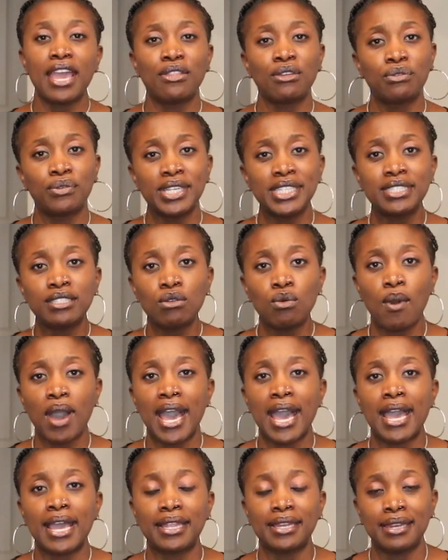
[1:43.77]
And the reason
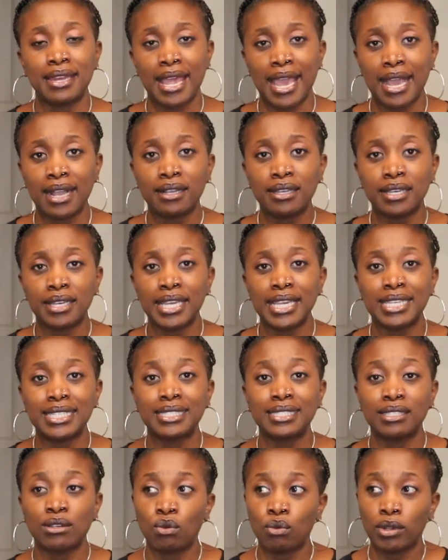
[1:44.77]
why Naca
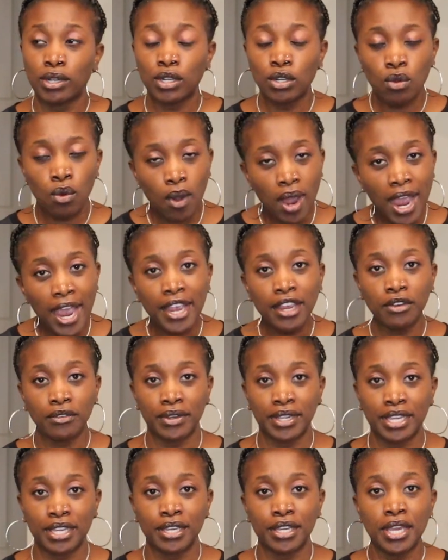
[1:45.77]
is
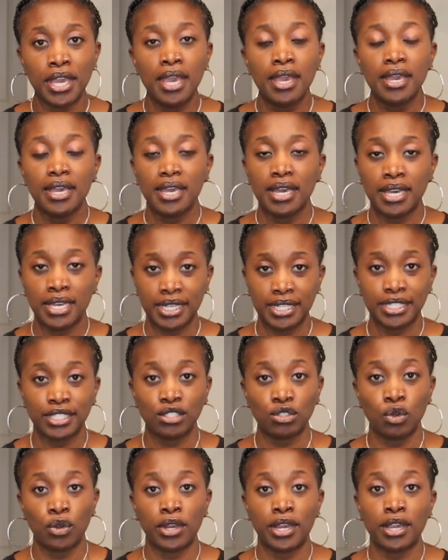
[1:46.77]
requiring
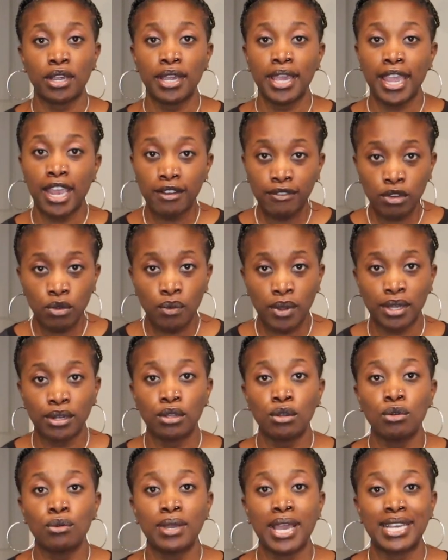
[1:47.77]
us, or
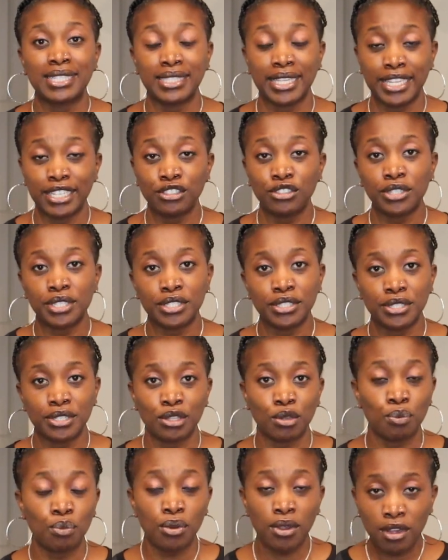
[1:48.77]
everyone who has entered into
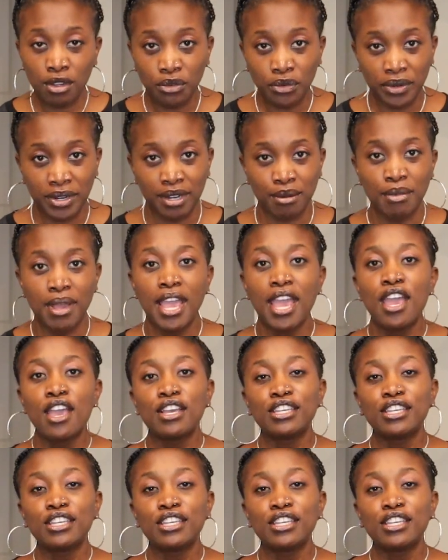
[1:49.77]
the program,